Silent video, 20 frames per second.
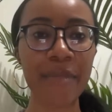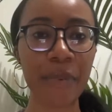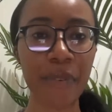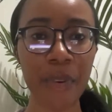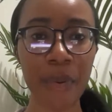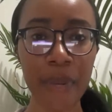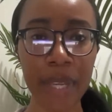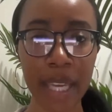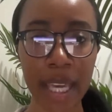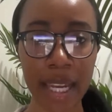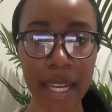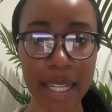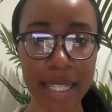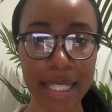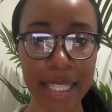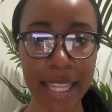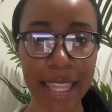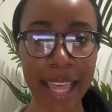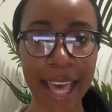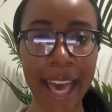before we get
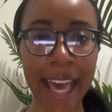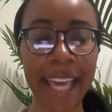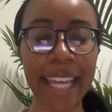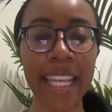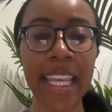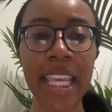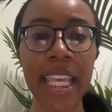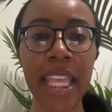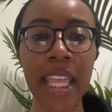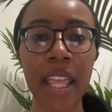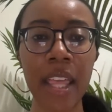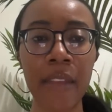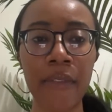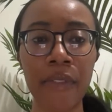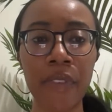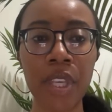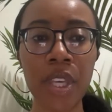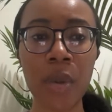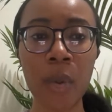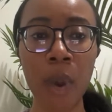into that, if
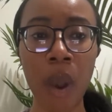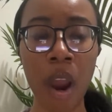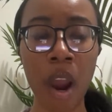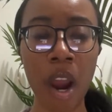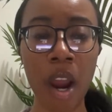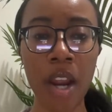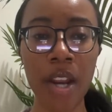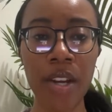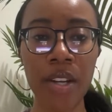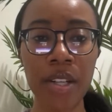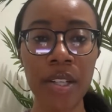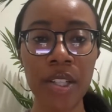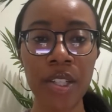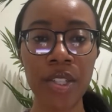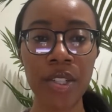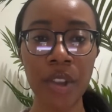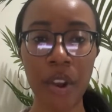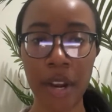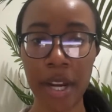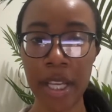you are
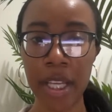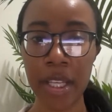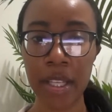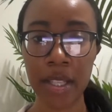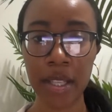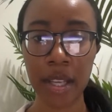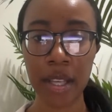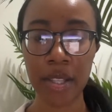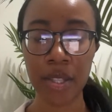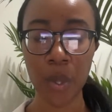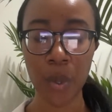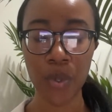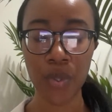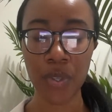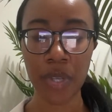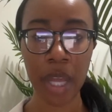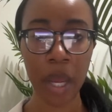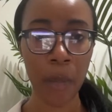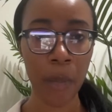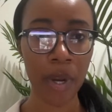starting a social
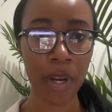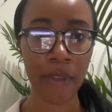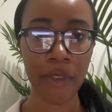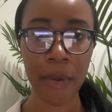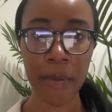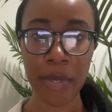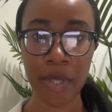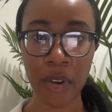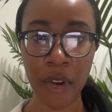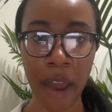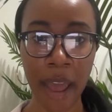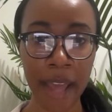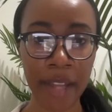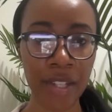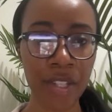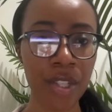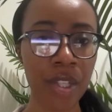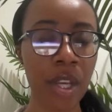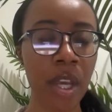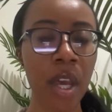network from
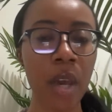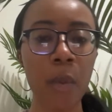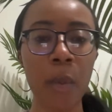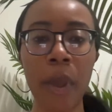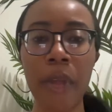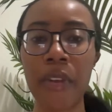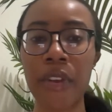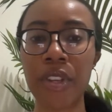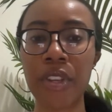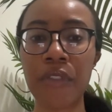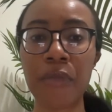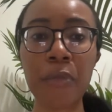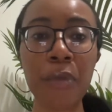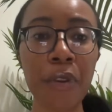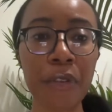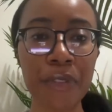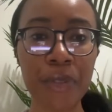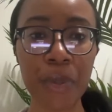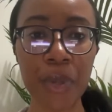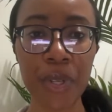scratch, whether you've
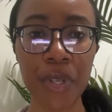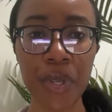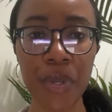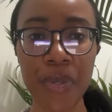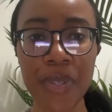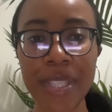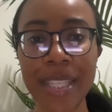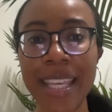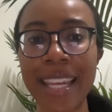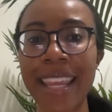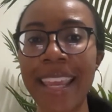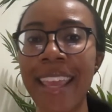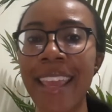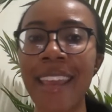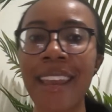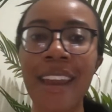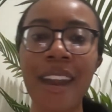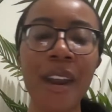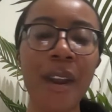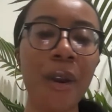moved to a new
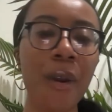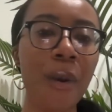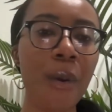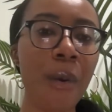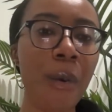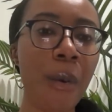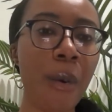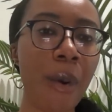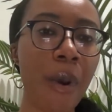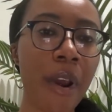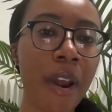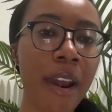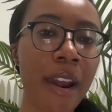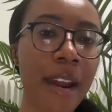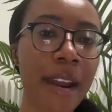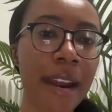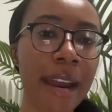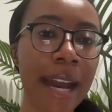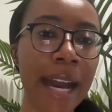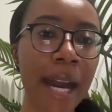city
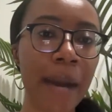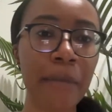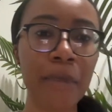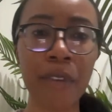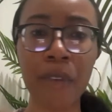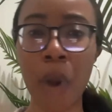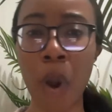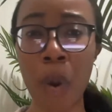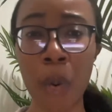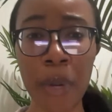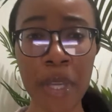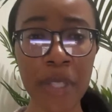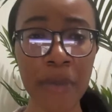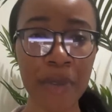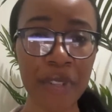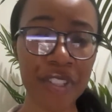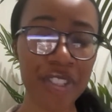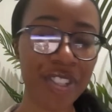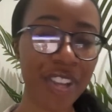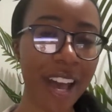or you've always
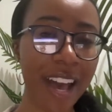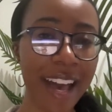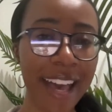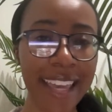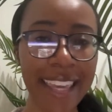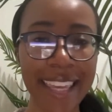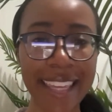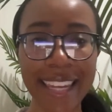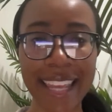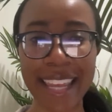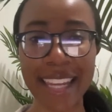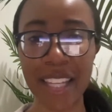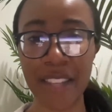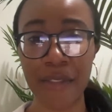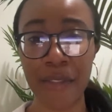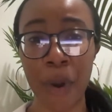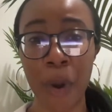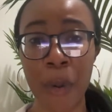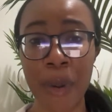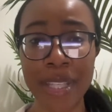been shy and
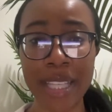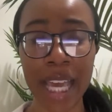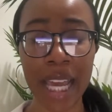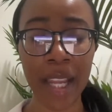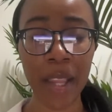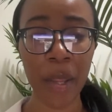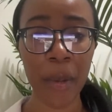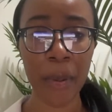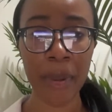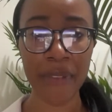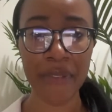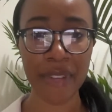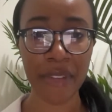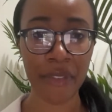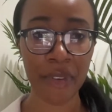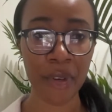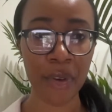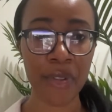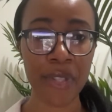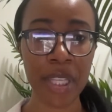you've always had a little bit of
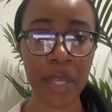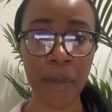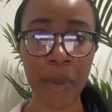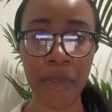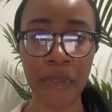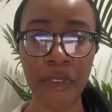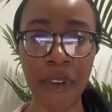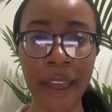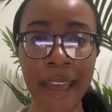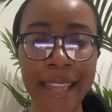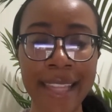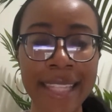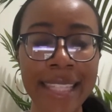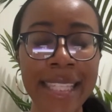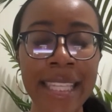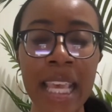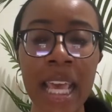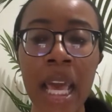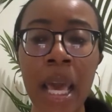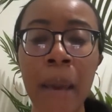difficulty with
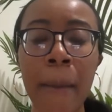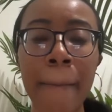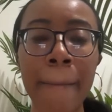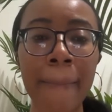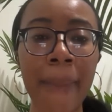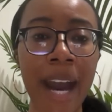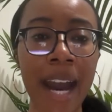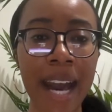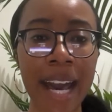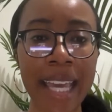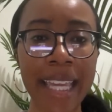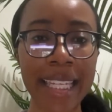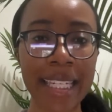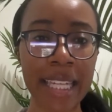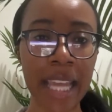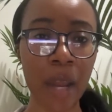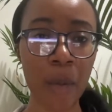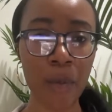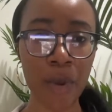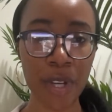friends, my
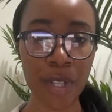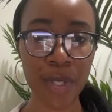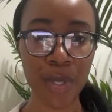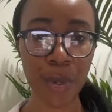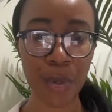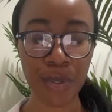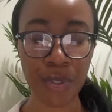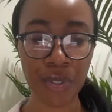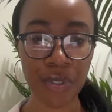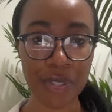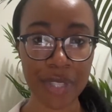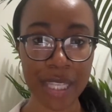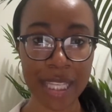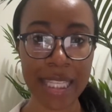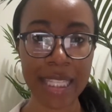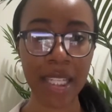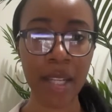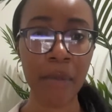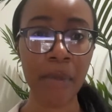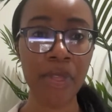Network Social
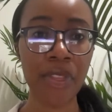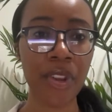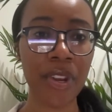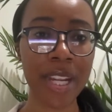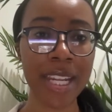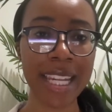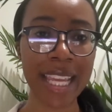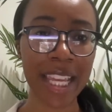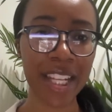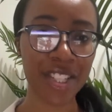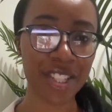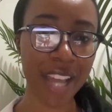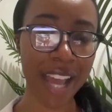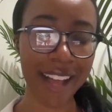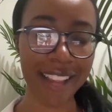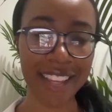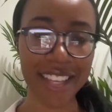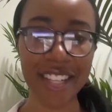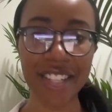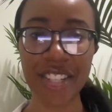System 30-day
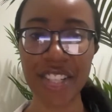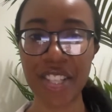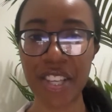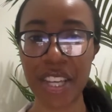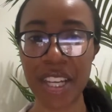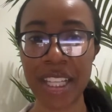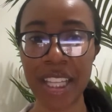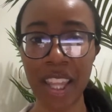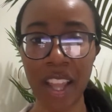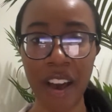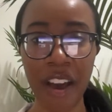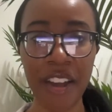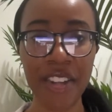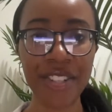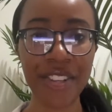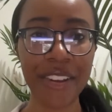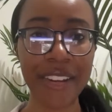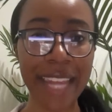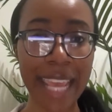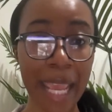challenge is going to
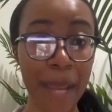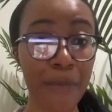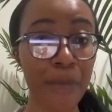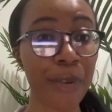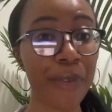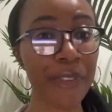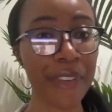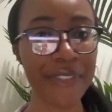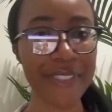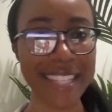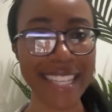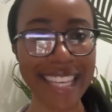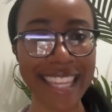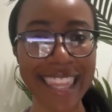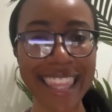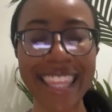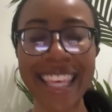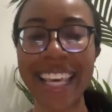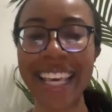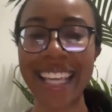launch on April
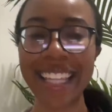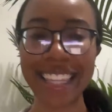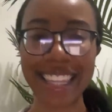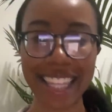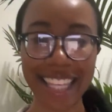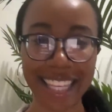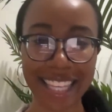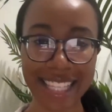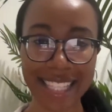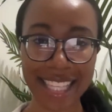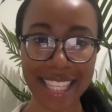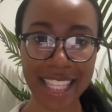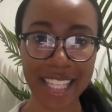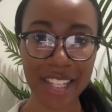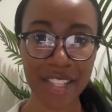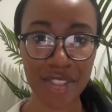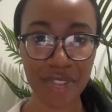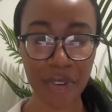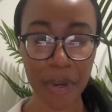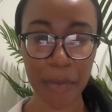15th. The link is in the
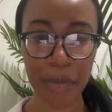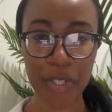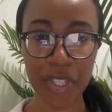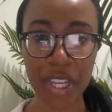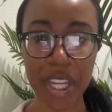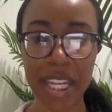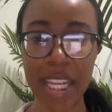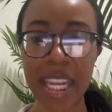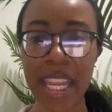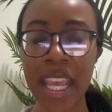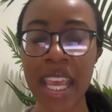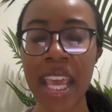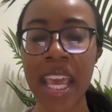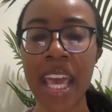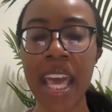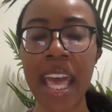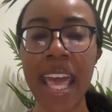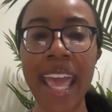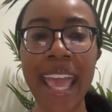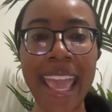description.
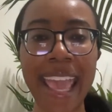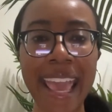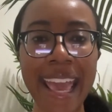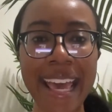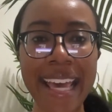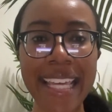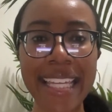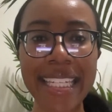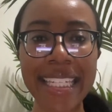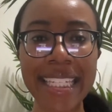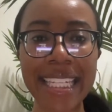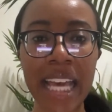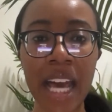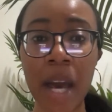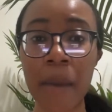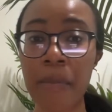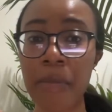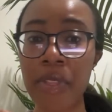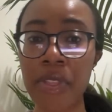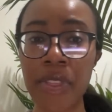And
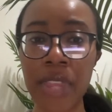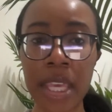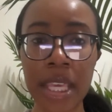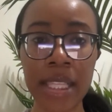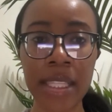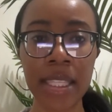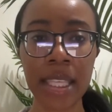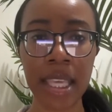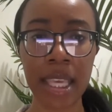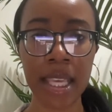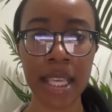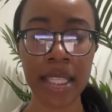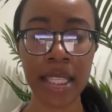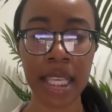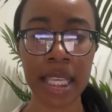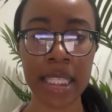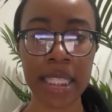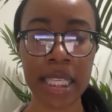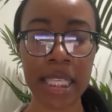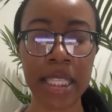this is
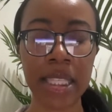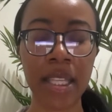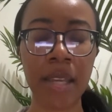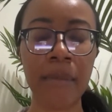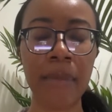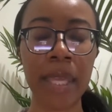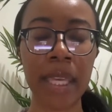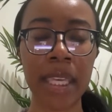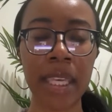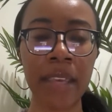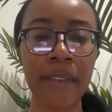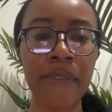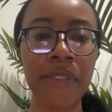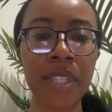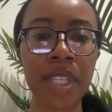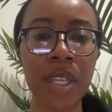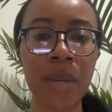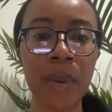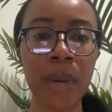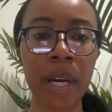a system that gives
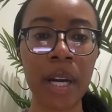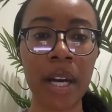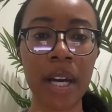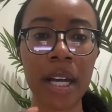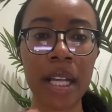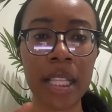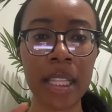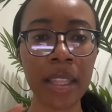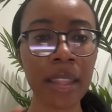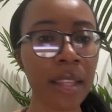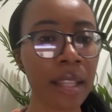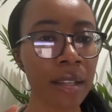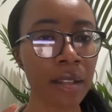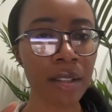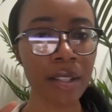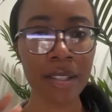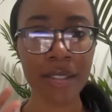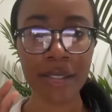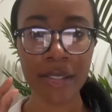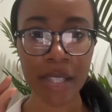you a
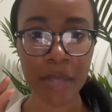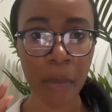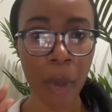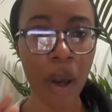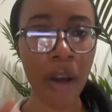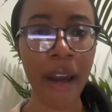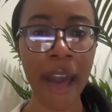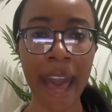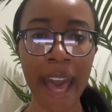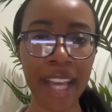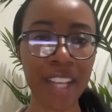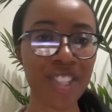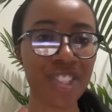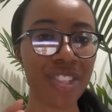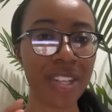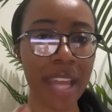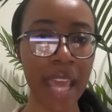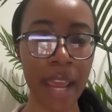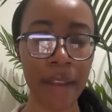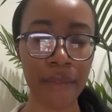little small
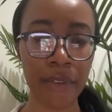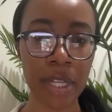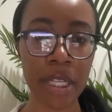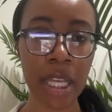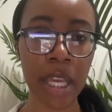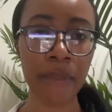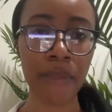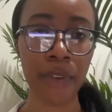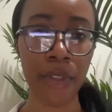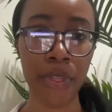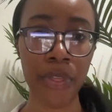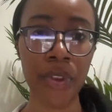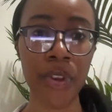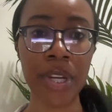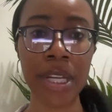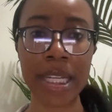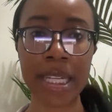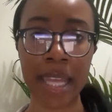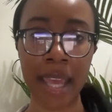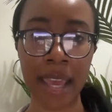action every day for
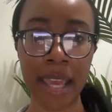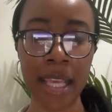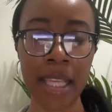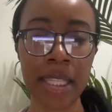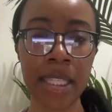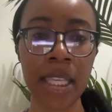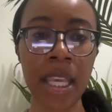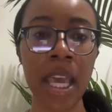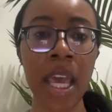30 days